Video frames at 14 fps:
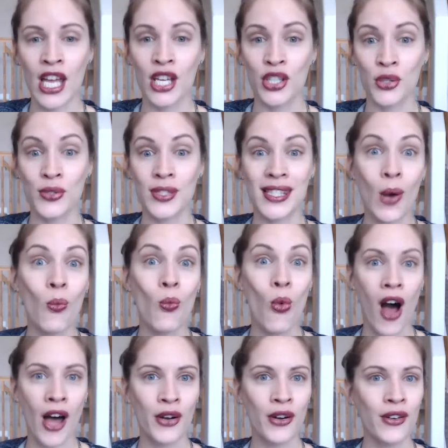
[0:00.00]
use some
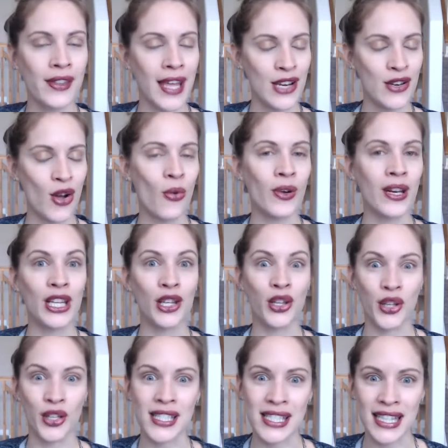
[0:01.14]
water, they know what it
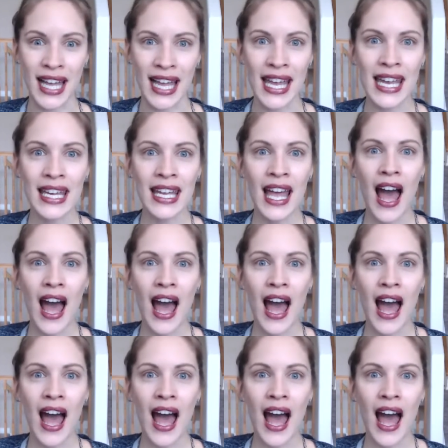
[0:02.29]
looks like.